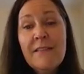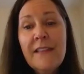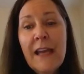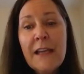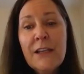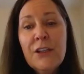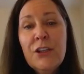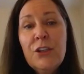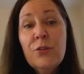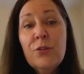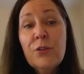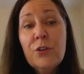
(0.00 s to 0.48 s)

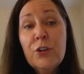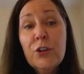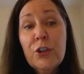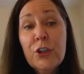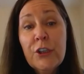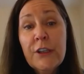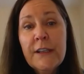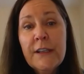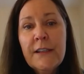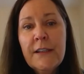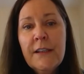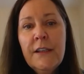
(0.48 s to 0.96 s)
then you
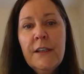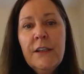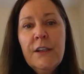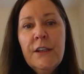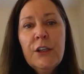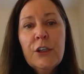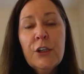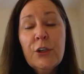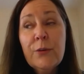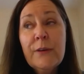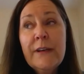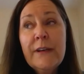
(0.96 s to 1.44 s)
could
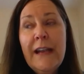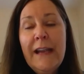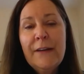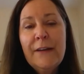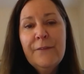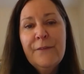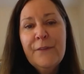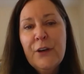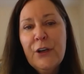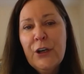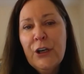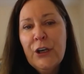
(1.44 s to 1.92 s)

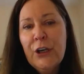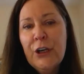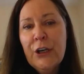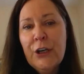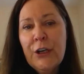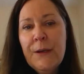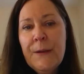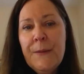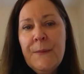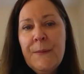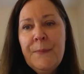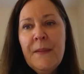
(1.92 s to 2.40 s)
create for
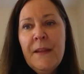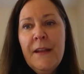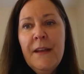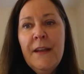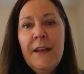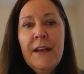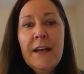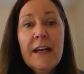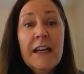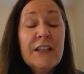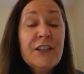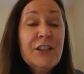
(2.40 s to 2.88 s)
her
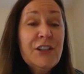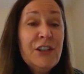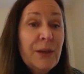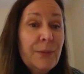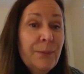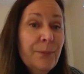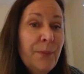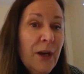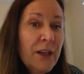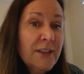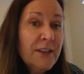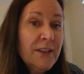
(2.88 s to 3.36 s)
a
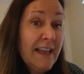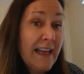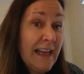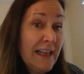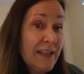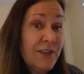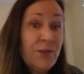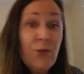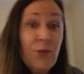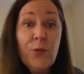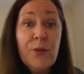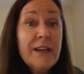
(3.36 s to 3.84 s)
gym ball
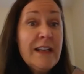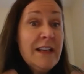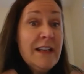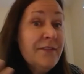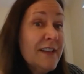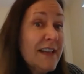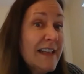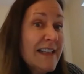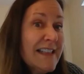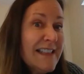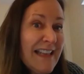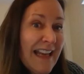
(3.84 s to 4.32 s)
dance or
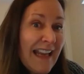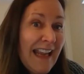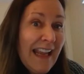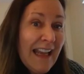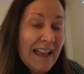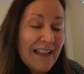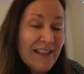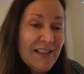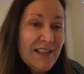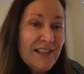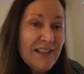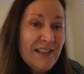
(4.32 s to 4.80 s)
even a
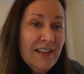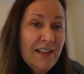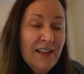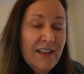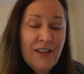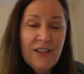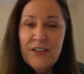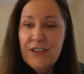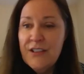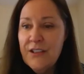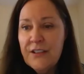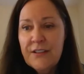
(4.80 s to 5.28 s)
dance
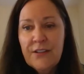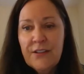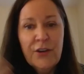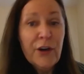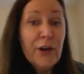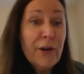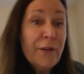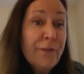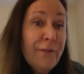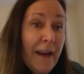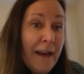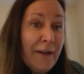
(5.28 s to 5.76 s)
to
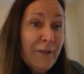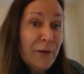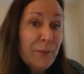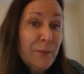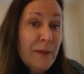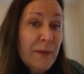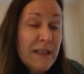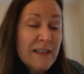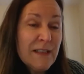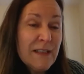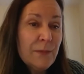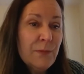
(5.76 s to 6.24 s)
her favorite
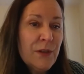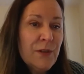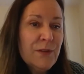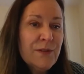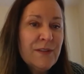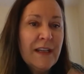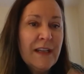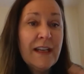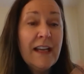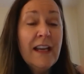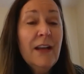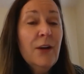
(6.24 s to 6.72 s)
piece of
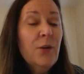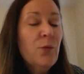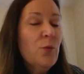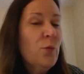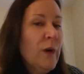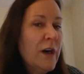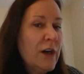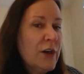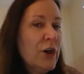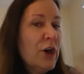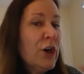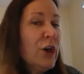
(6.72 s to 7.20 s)
music
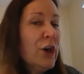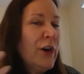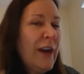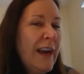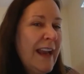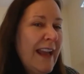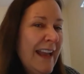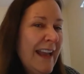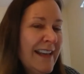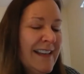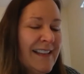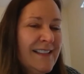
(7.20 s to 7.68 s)
where her
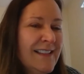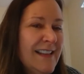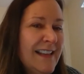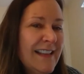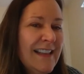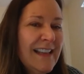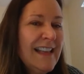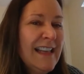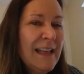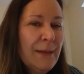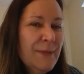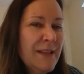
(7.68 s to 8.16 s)
head
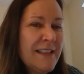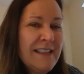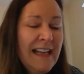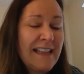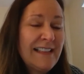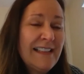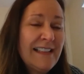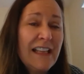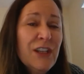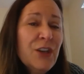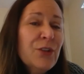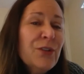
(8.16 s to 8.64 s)

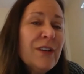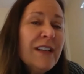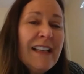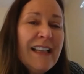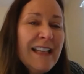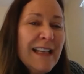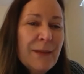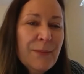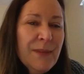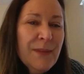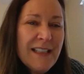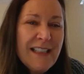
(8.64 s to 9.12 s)
imitates that. You can
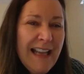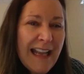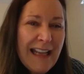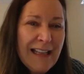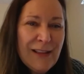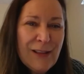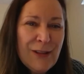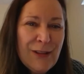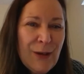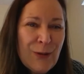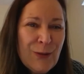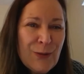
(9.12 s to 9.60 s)

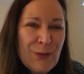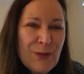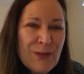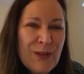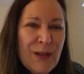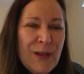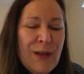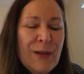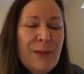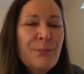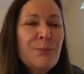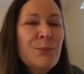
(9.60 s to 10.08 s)
imitate those
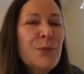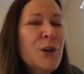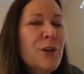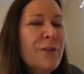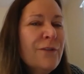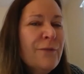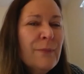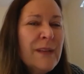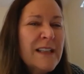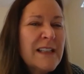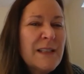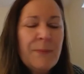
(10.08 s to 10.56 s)

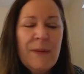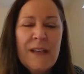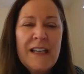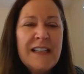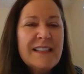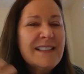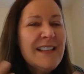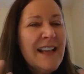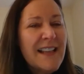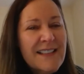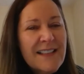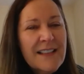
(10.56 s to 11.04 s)
movements, but
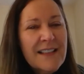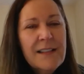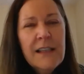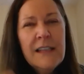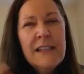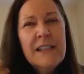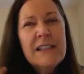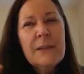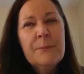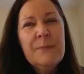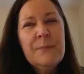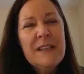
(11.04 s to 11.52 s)
it doesn't
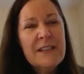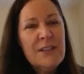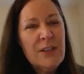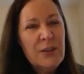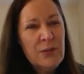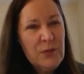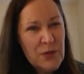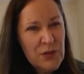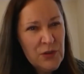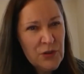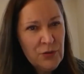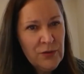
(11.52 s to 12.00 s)
need to be so
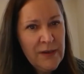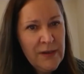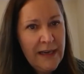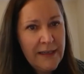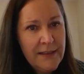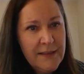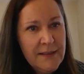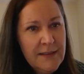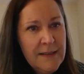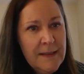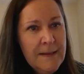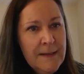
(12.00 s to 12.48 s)

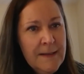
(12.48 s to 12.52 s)
strict.